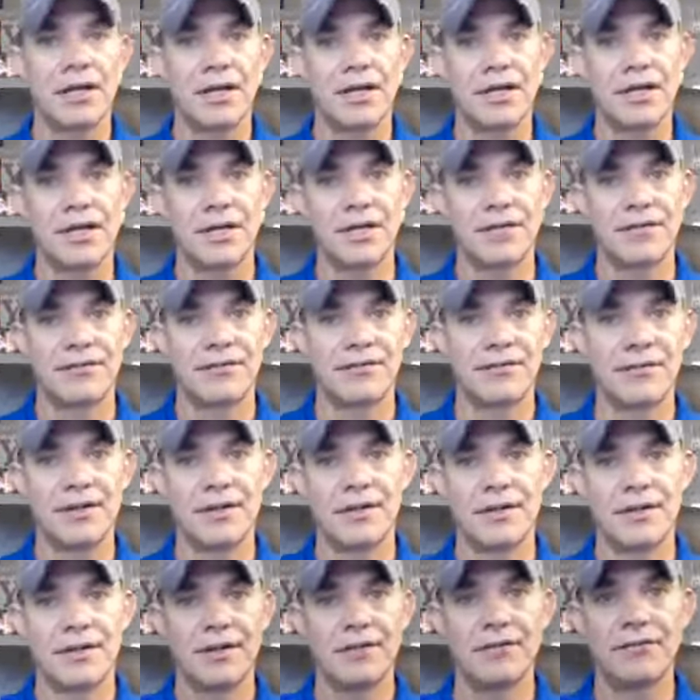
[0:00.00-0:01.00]
and if
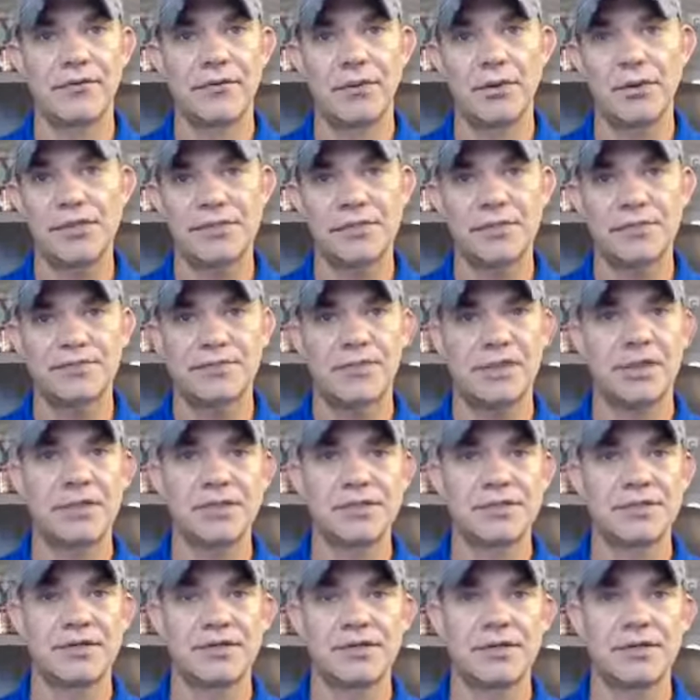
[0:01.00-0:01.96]
invoice plus